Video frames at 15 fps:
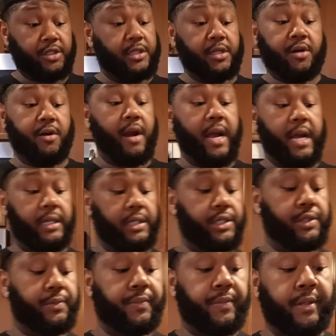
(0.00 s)
in the garage.
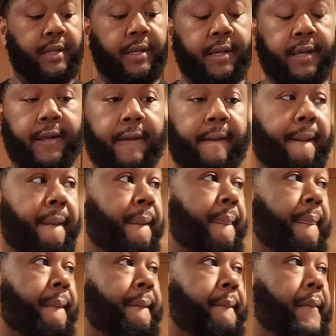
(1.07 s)
I feel like I don't
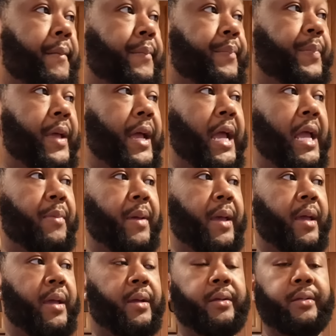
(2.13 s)
like this. Hey
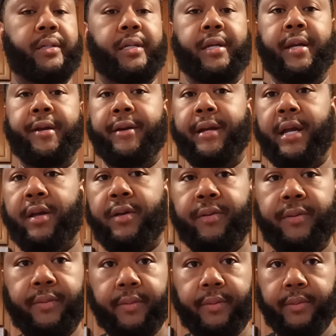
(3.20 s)
man, here we go.
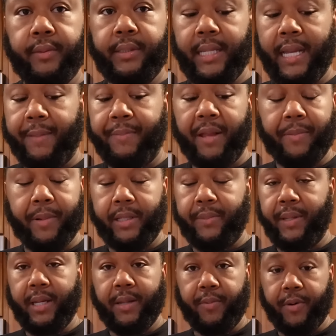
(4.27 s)
See, I'm not about to
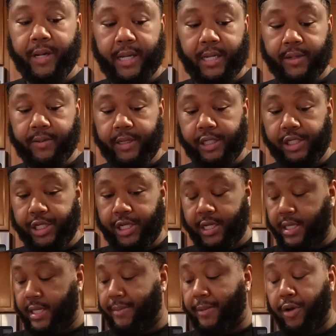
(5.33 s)
be up all day doing this shit.
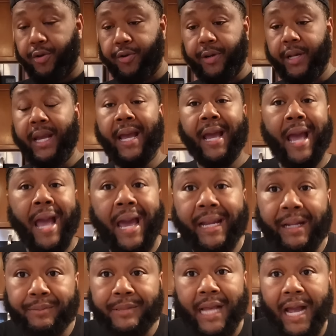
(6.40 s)
I'm hungry and
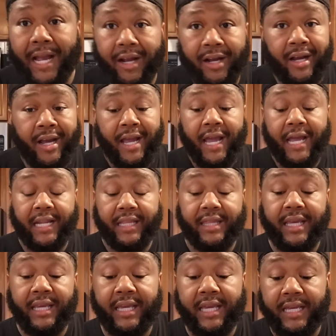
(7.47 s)
I'm tired. And the
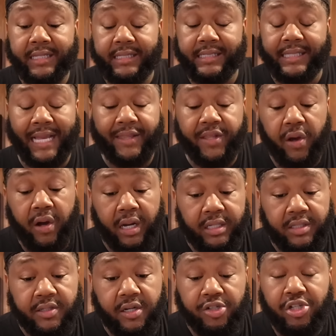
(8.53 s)
thing is after all
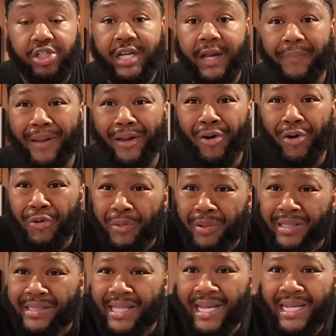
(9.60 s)
this grocery shopping, who want
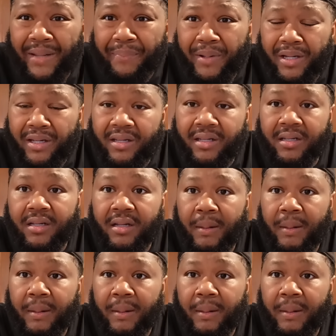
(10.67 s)
to stand up and cook?